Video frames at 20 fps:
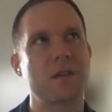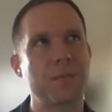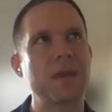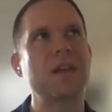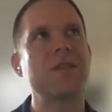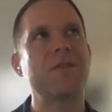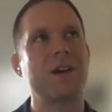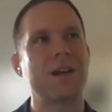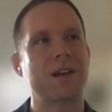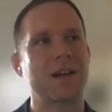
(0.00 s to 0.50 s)

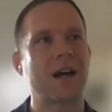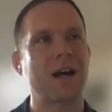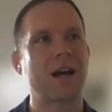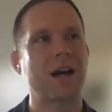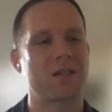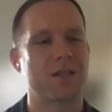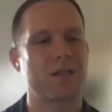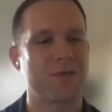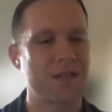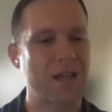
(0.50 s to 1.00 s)
being very
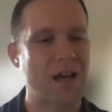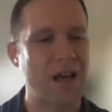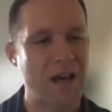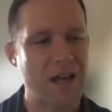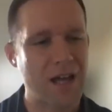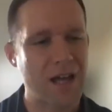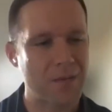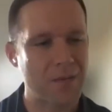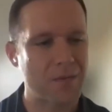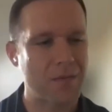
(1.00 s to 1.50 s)
conscious of
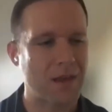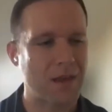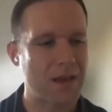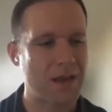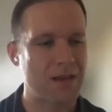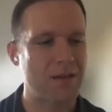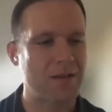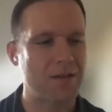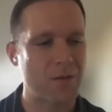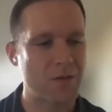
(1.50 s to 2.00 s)
time
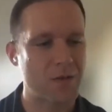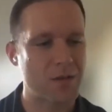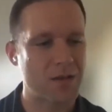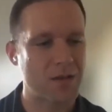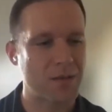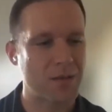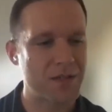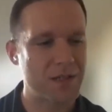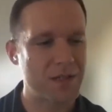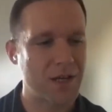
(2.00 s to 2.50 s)
and those
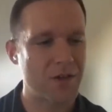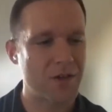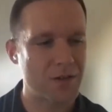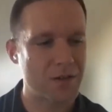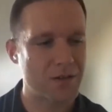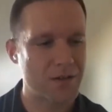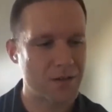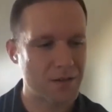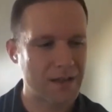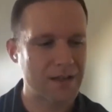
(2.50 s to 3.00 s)

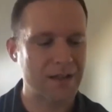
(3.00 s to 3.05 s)
limitations.